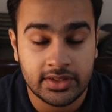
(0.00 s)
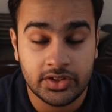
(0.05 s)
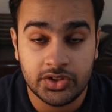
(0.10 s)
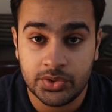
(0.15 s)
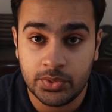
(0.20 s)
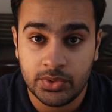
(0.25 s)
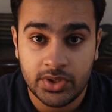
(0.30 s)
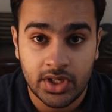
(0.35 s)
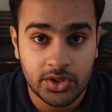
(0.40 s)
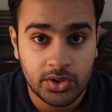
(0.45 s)
and
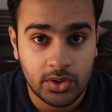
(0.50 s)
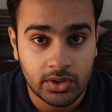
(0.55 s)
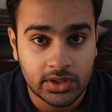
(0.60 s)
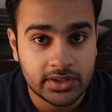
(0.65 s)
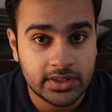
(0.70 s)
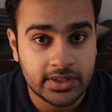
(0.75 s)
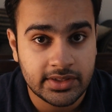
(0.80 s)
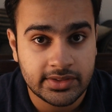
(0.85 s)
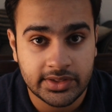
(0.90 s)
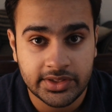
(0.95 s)
junior
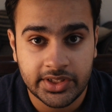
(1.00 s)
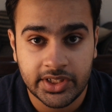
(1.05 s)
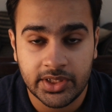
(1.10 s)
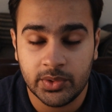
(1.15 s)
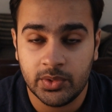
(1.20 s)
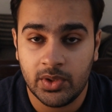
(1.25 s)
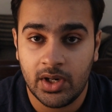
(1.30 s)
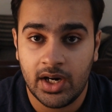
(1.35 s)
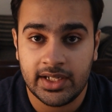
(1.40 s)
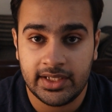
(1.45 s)
doctors in the
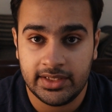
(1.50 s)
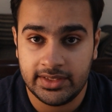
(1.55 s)
OR,